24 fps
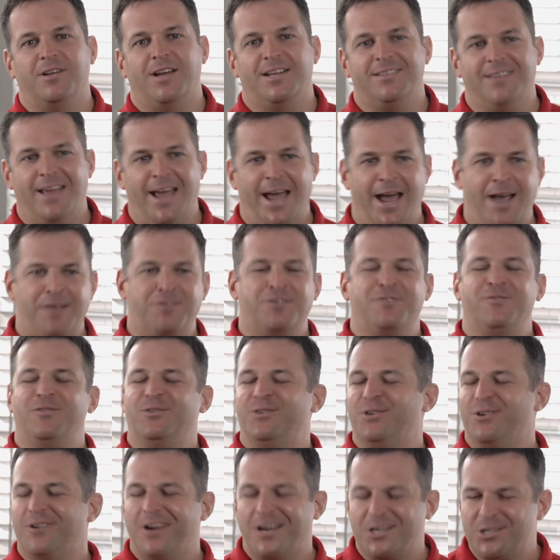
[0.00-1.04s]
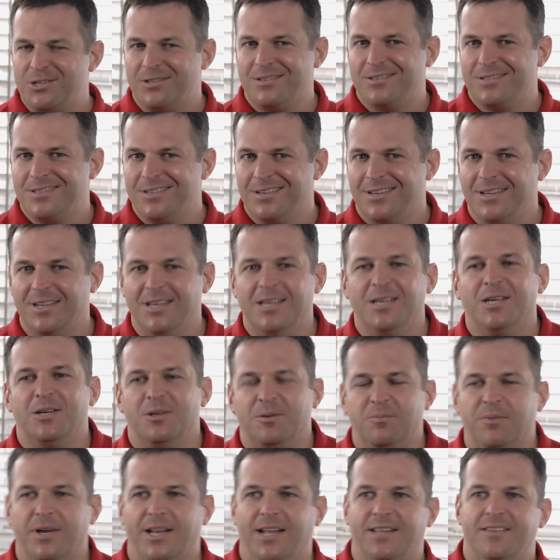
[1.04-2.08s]
like to ask for directions,
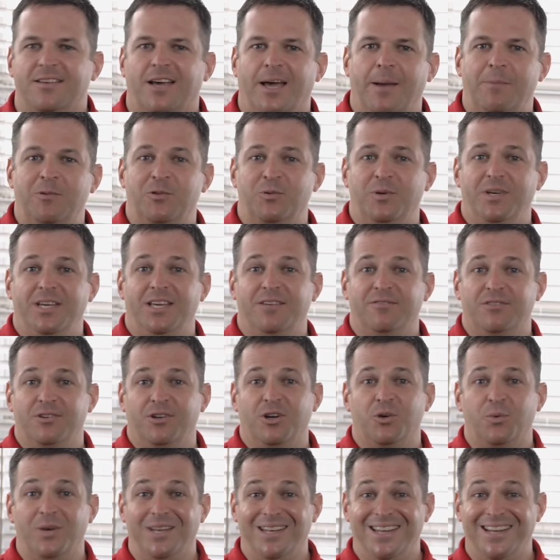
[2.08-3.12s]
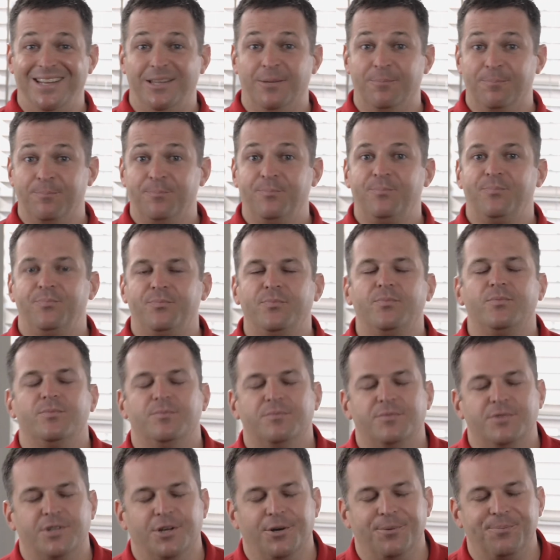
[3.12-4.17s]
but at times we even know we need them.
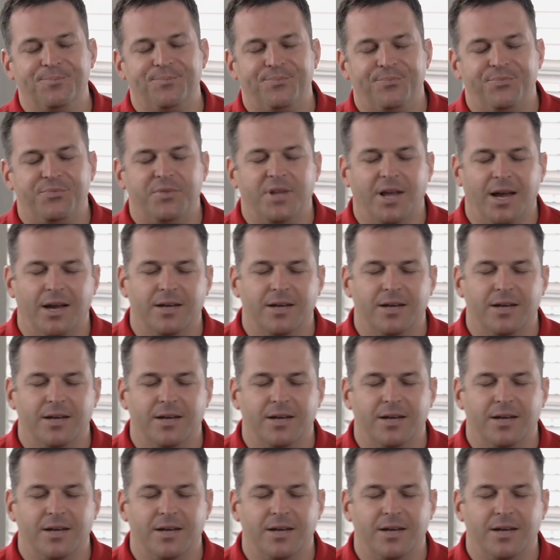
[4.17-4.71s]
So, yeah.